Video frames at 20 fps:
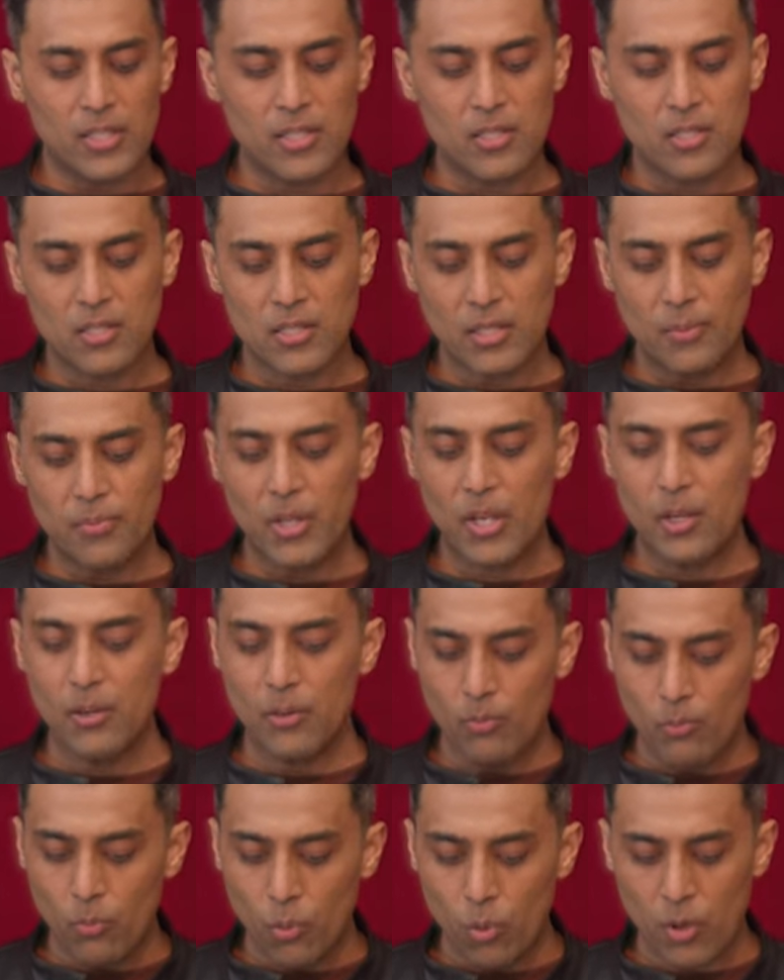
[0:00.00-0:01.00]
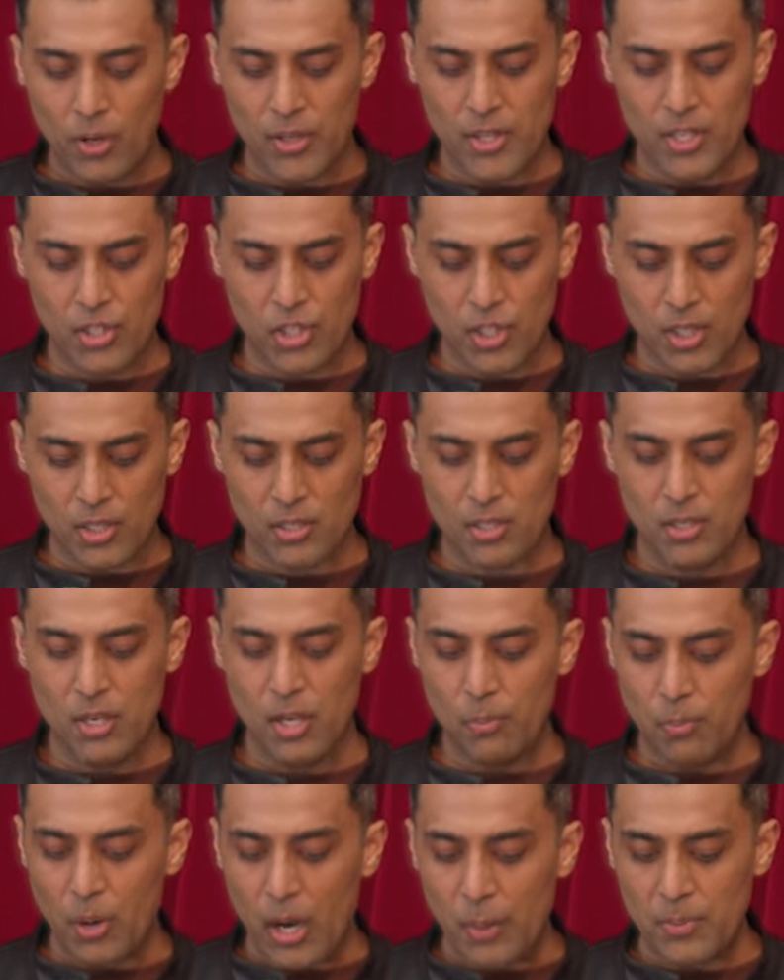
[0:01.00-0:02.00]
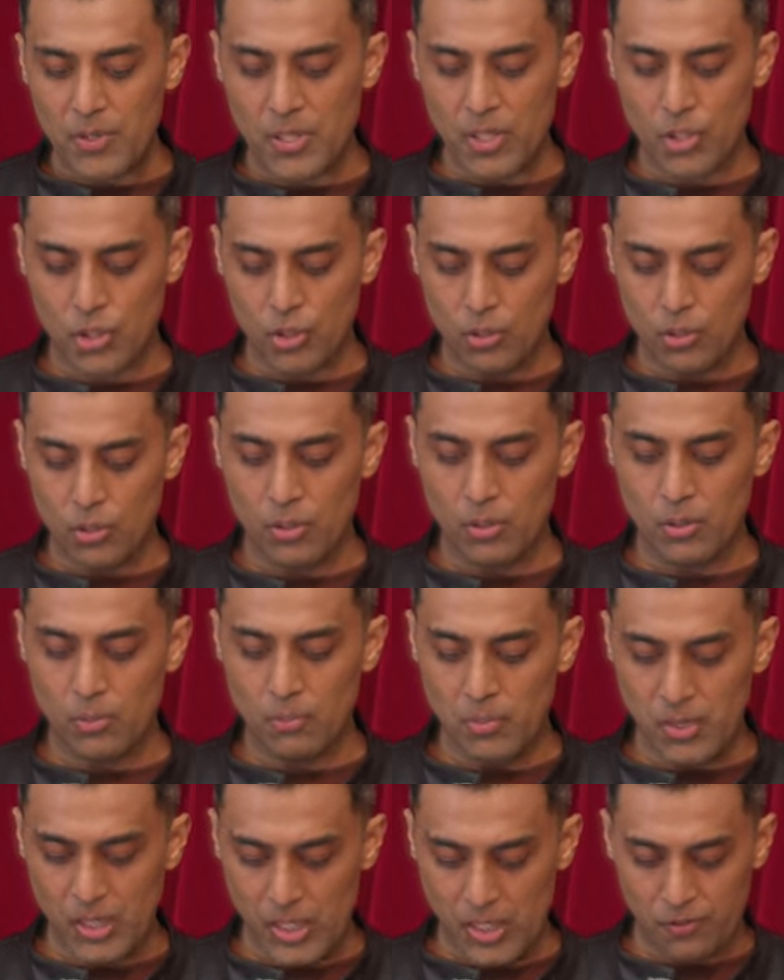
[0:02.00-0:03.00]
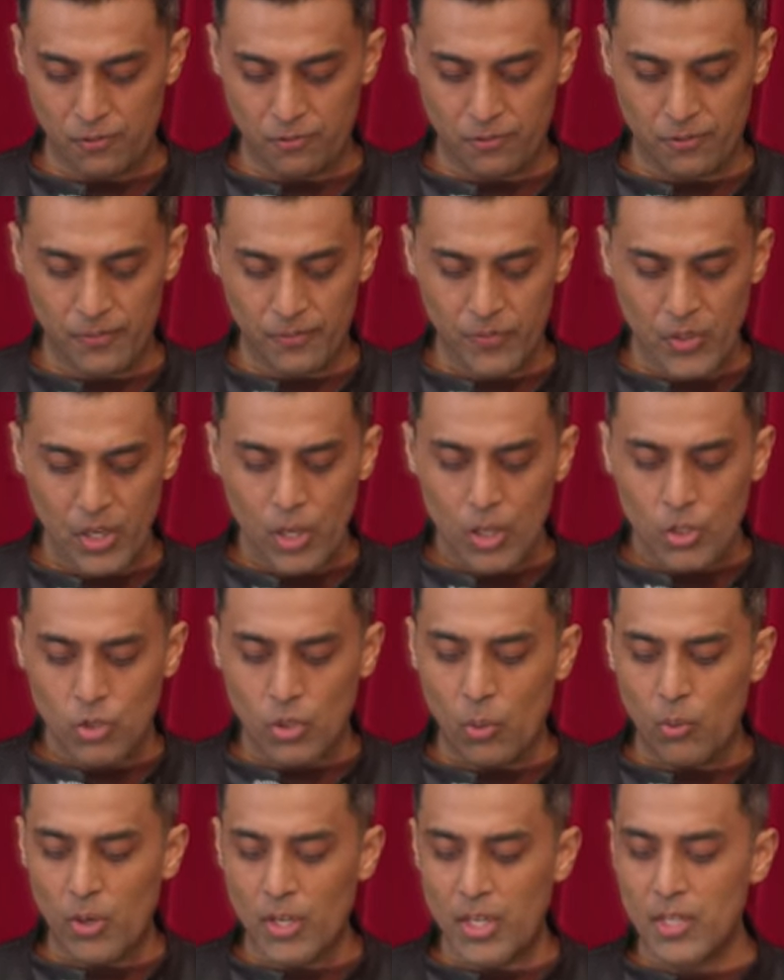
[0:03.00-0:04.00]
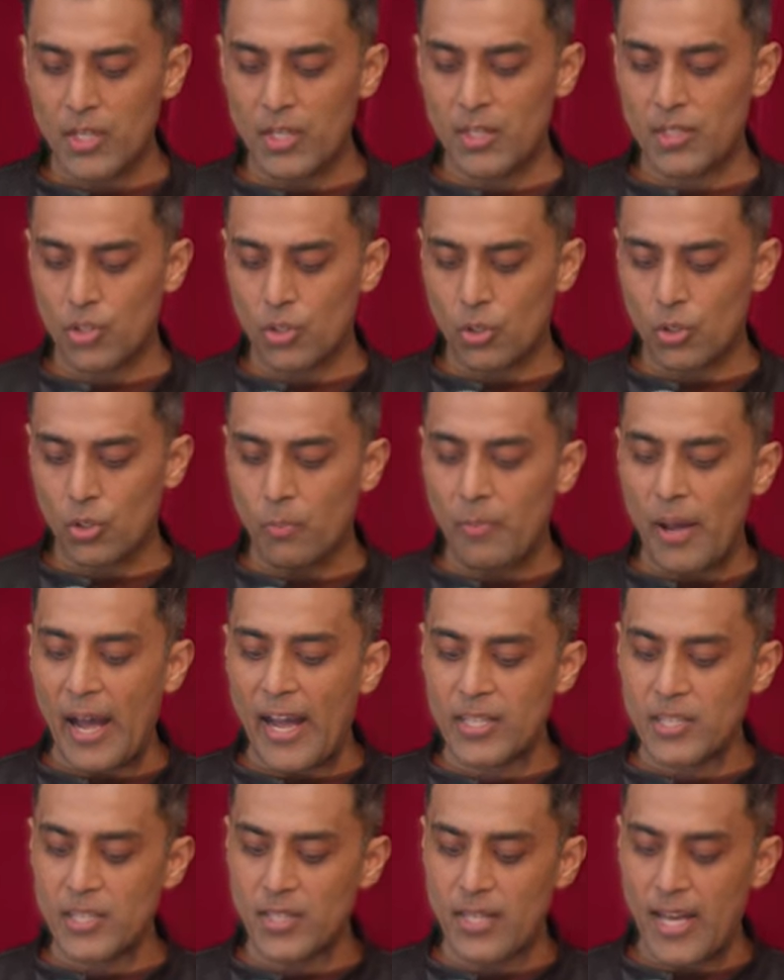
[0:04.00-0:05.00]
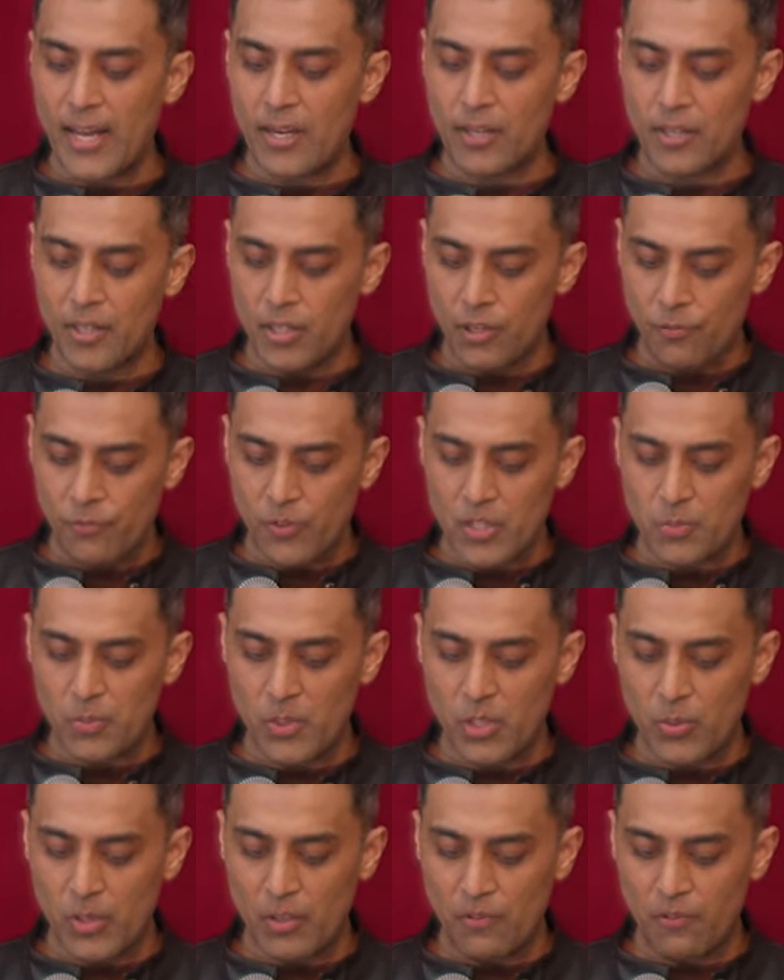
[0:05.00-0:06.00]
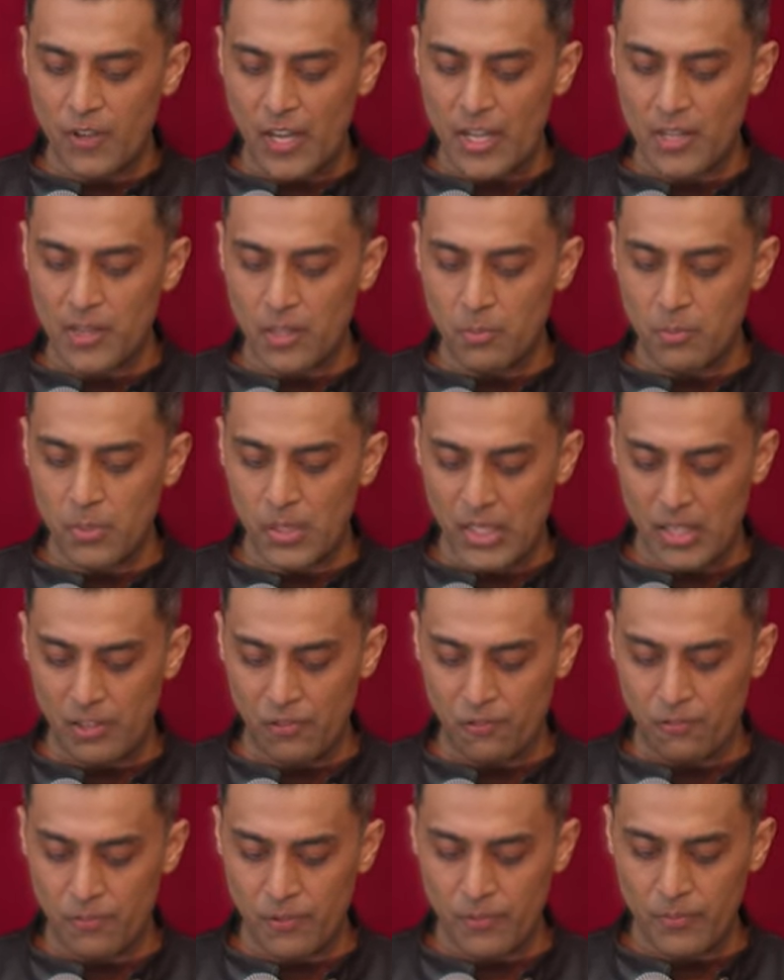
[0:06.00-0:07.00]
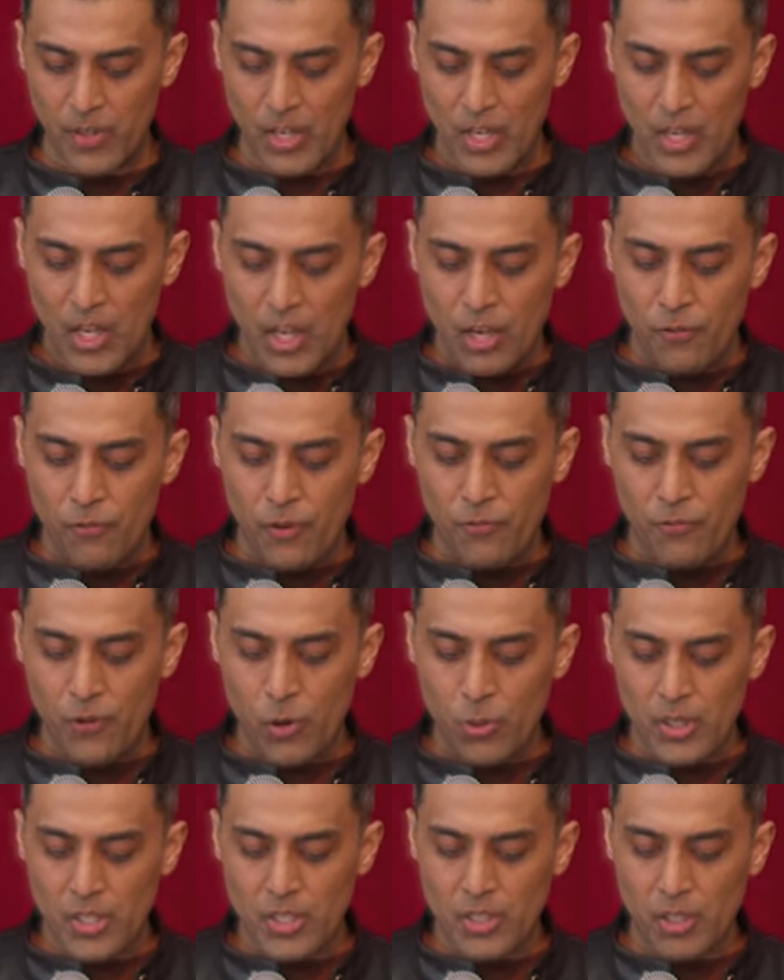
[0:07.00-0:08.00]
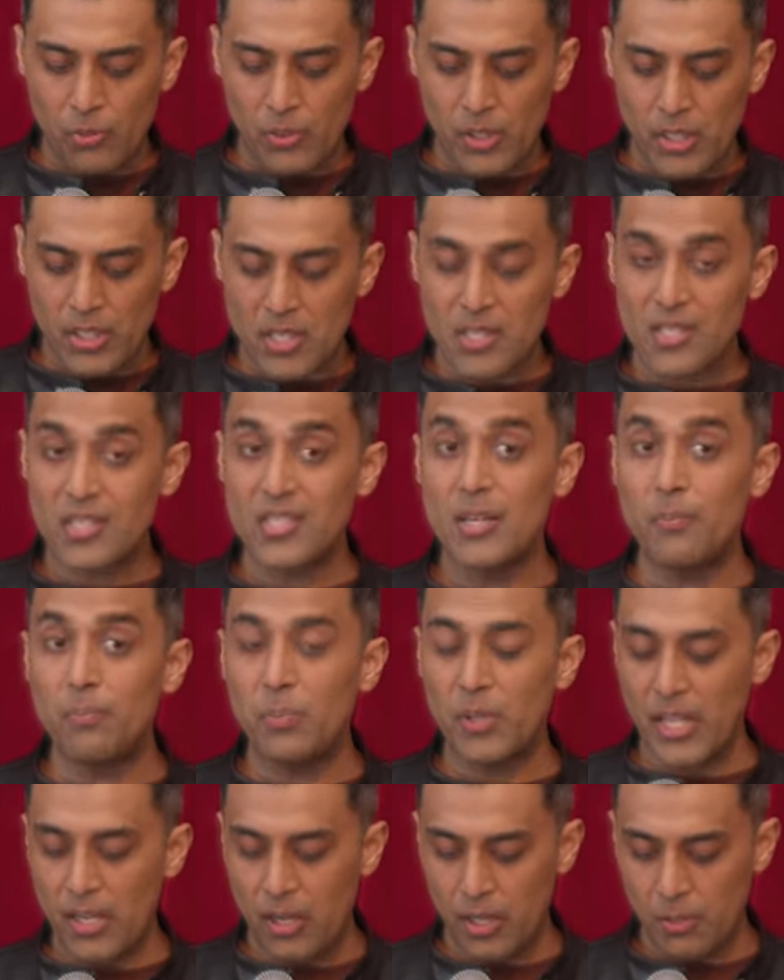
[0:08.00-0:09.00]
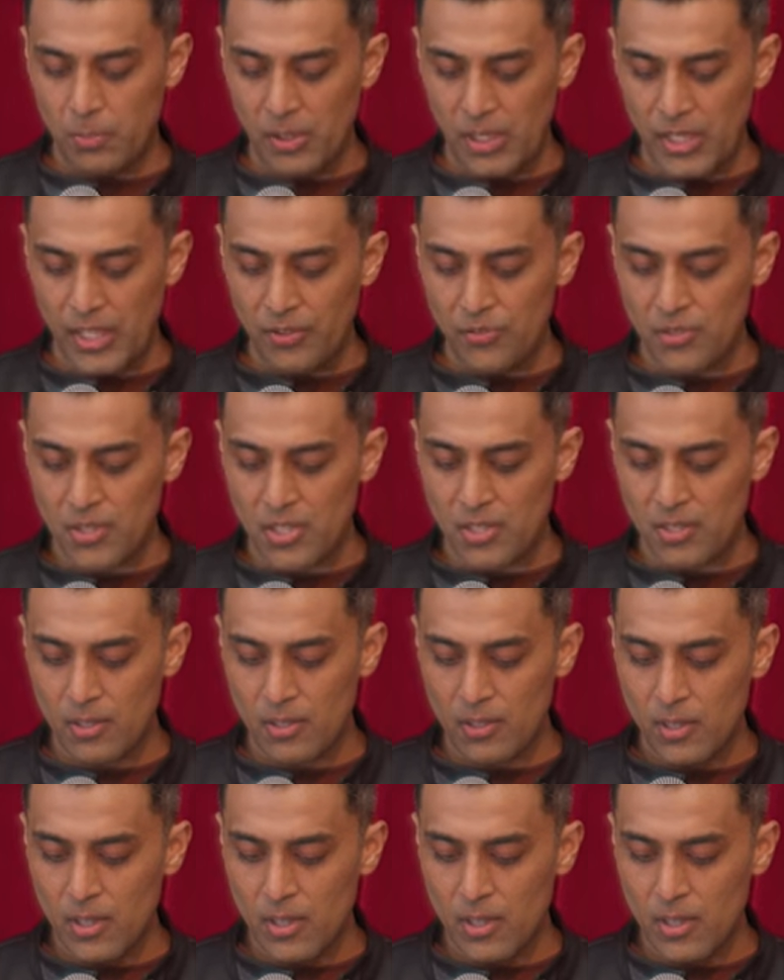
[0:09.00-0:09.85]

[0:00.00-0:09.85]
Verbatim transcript: this is something more than just propositional belief. So I wanted to circle back to that, the difference between faith and belief. If we focus our religion simply on beliefs,